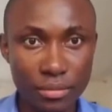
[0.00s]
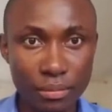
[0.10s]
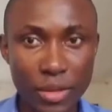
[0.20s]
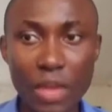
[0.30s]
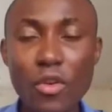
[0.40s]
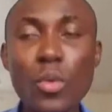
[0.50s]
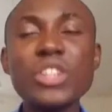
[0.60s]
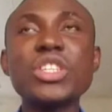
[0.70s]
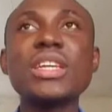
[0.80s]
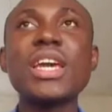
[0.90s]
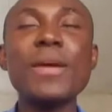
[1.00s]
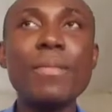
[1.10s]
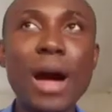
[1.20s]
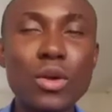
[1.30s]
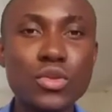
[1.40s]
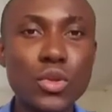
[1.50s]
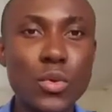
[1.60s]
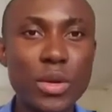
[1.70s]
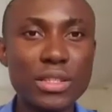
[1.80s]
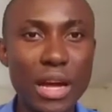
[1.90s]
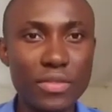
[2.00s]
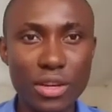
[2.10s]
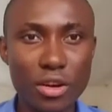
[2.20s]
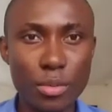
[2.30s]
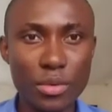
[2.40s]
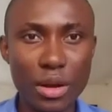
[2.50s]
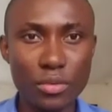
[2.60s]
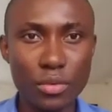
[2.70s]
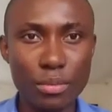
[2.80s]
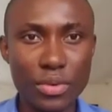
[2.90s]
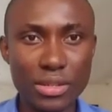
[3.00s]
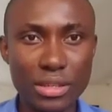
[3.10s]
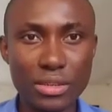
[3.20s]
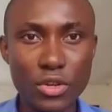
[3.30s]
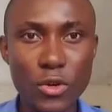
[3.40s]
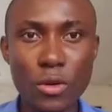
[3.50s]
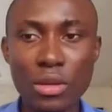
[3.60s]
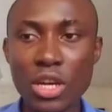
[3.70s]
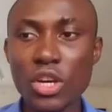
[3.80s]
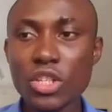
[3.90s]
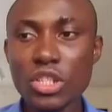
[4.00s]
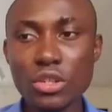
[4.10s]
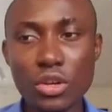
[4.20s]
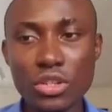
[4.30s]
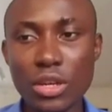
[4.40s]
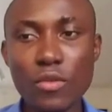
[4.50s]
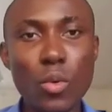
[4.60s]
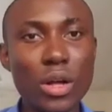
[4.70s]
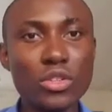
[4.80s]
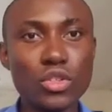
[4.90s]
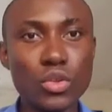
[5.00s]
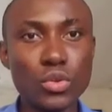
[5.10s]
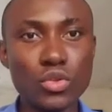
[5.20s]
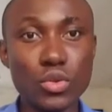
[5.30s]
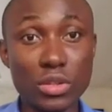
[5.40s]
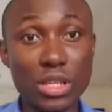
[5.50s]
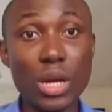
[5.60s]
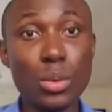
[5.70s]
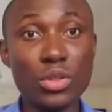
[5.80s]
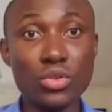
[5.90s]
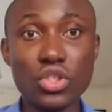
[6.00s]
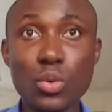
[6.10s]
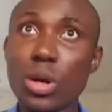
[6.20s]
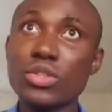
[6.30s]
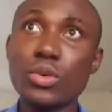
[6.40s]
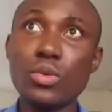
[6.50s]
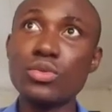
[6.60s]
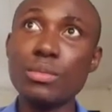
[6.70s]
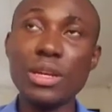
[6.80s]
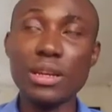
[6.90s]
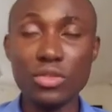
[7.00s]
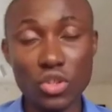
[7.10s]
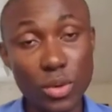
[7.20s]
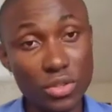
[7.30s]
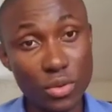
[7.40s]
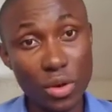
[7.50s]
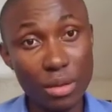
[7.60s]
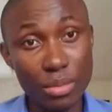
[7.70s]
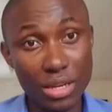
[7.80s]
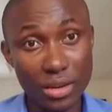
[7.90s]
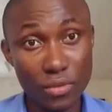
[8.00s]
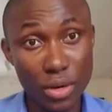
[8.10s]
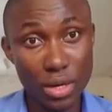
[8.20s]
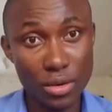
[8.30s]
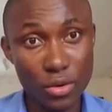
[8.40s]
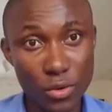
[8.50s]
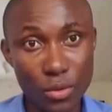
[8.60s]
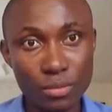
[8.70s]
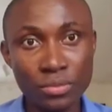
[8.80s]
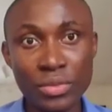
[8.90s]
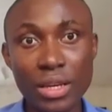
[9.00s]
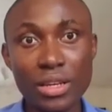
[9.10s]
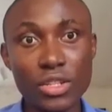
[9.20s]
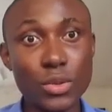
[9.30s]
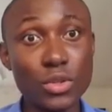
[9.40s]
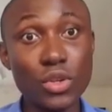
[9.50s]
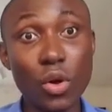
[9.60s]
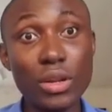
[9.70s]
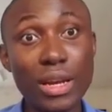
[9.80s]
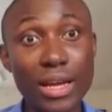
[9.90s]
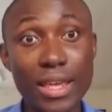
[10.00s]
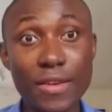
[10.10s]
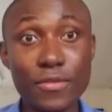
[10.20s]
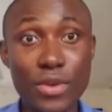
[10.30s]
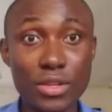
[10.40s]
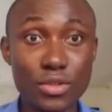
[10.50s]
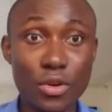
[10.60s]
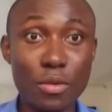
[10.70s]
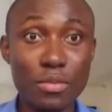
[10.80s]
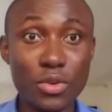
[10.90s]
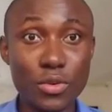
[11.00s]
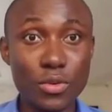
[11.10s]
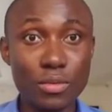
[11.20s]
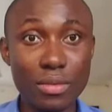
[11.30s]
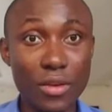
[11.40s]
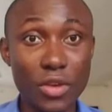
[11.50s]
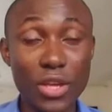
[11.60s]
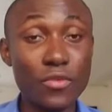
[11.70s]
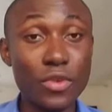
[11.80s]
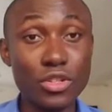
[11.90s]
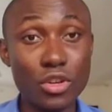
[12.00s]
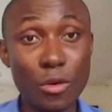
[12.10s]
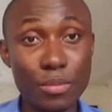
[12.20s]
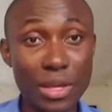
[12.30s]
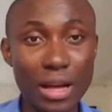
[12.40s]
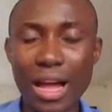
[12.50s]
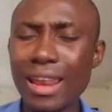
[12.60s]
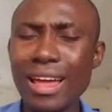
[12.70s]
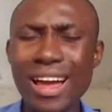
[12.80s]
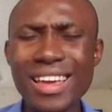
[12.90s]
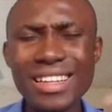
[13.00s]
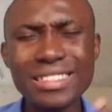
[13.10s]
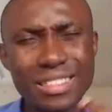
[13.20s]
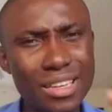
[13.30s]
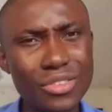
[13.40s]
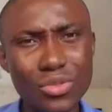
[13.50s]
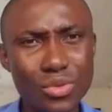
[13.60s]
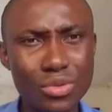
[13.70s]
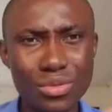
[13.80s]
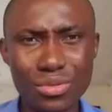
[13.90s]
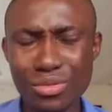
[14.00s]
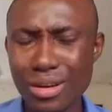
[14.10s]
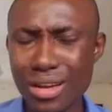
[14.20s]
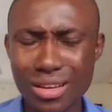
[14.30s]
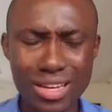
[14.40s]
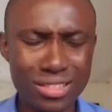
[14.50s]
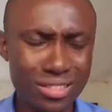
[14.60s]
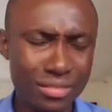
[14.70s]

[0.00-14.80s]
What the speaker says: Even when she came out 2 weeks after coming out from prison, she doesn't even want you to stay with you. She wants to go and meet her friend. She was calling her gay friend to come, her gay friend to come pick her. I hate saying, guys.